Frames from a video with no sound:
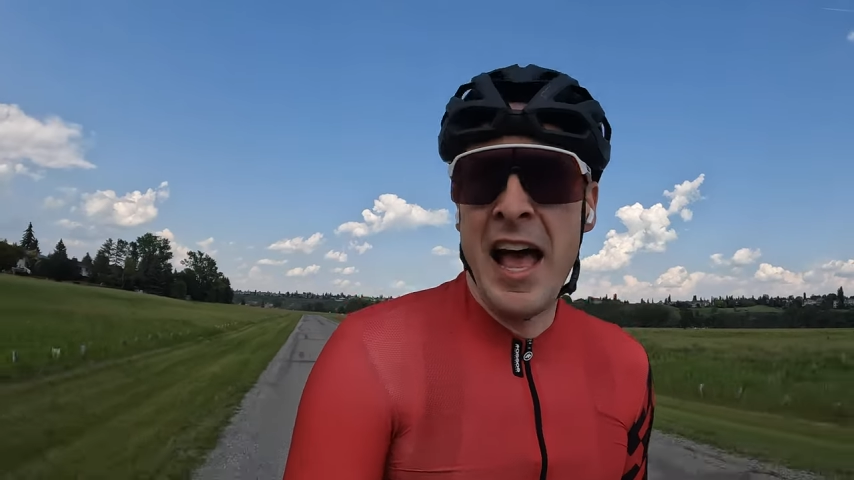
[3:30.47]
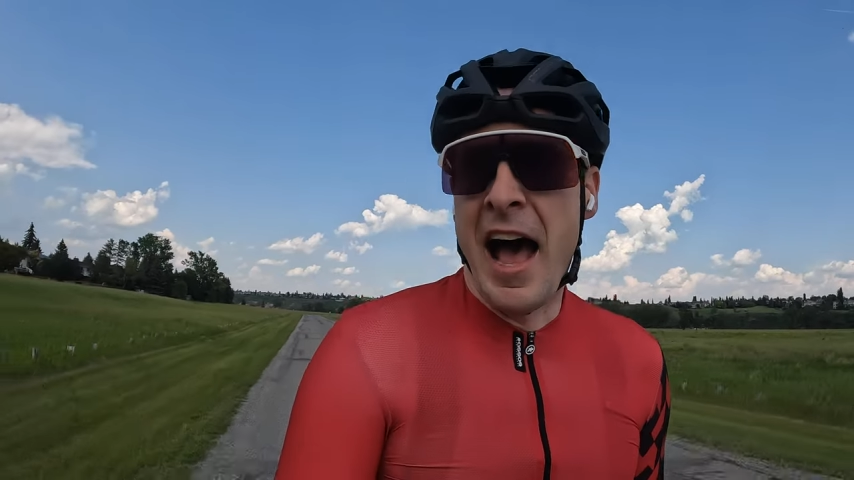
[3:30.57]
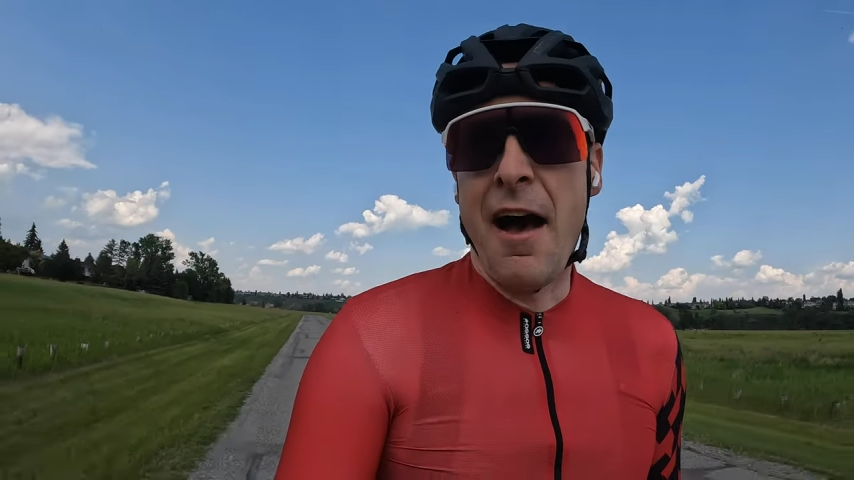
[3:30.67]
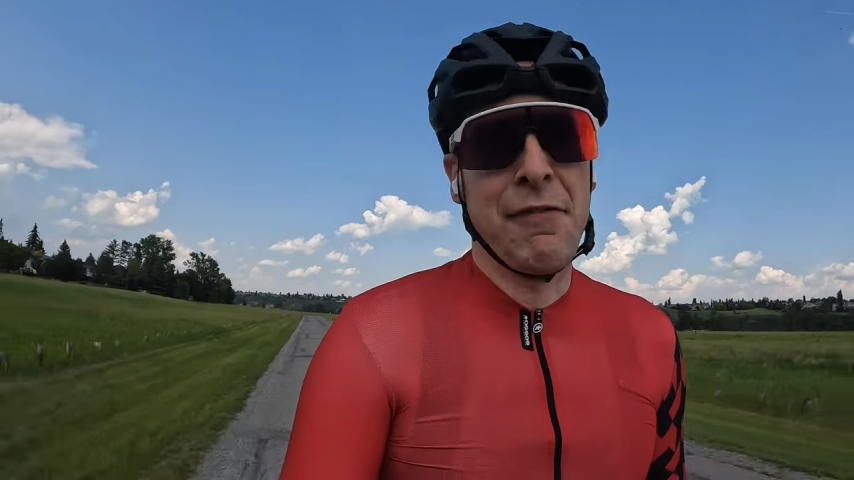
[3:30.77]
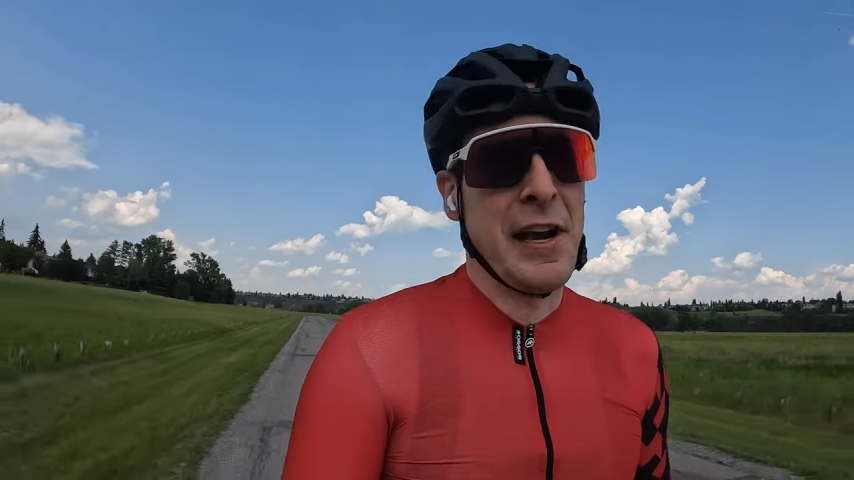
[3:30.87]

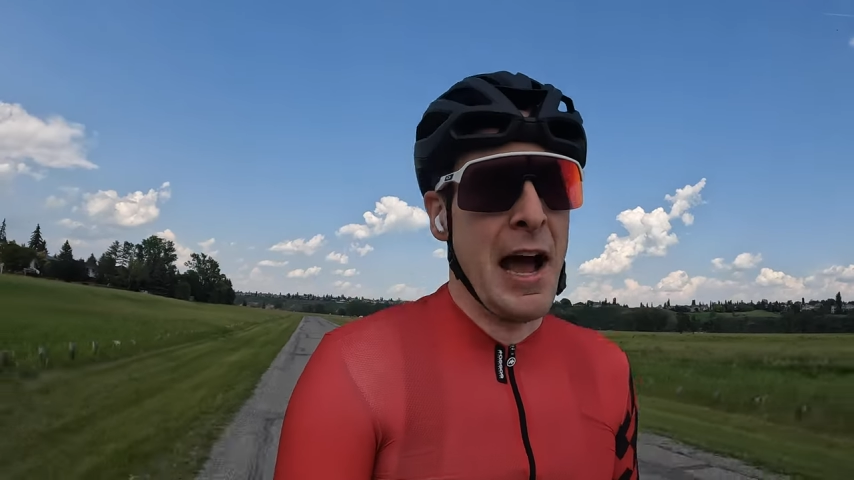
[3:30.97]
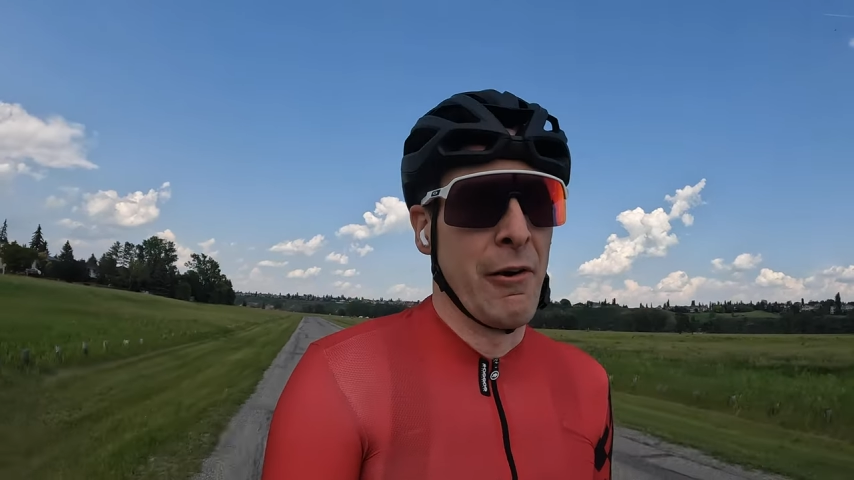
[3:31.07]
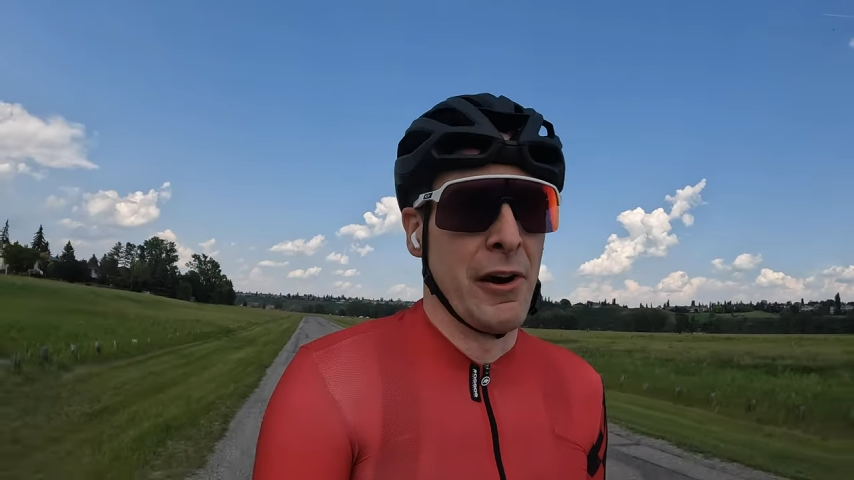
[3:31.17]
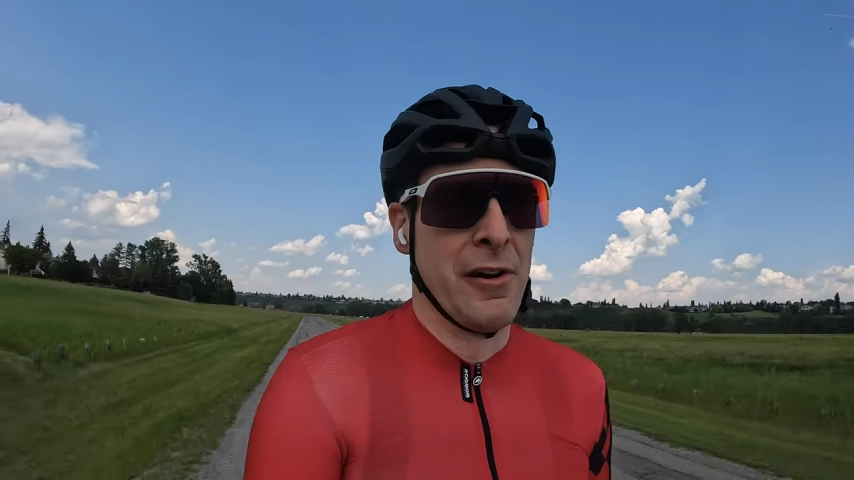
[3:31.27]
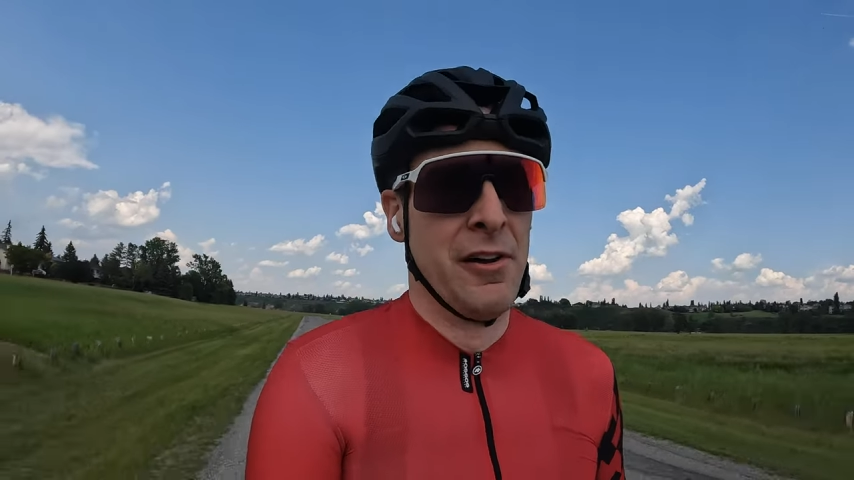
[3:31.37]
half an
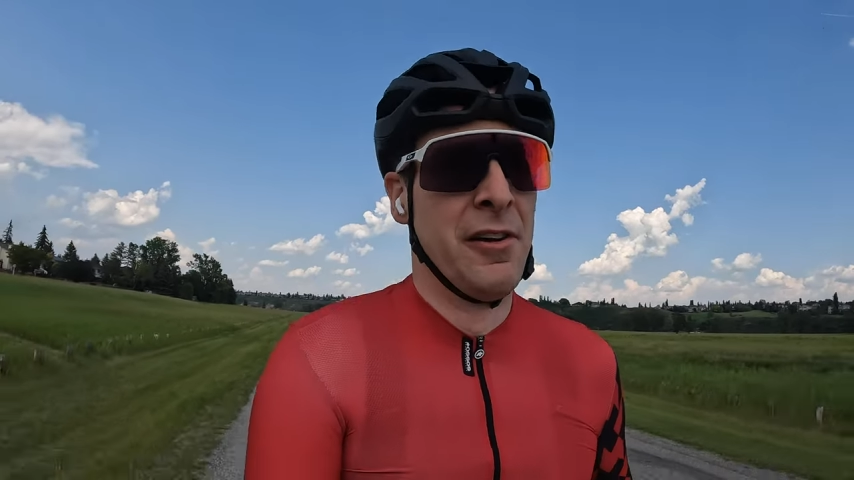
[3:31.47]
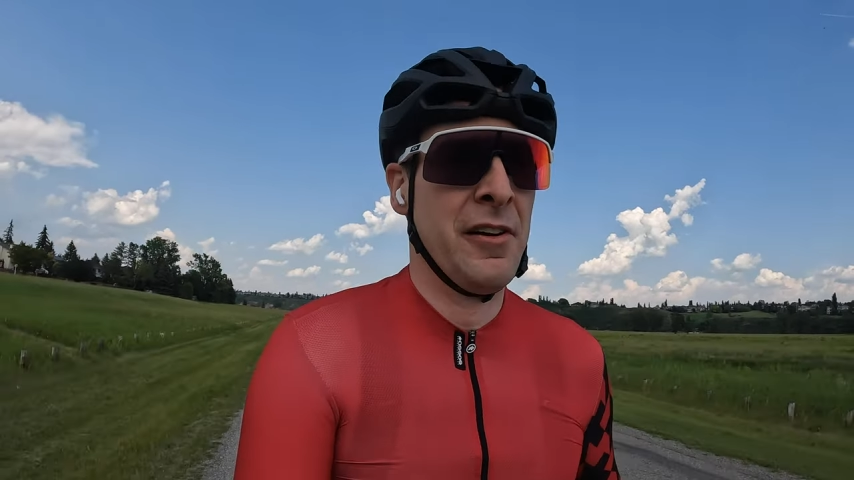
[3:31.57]
hour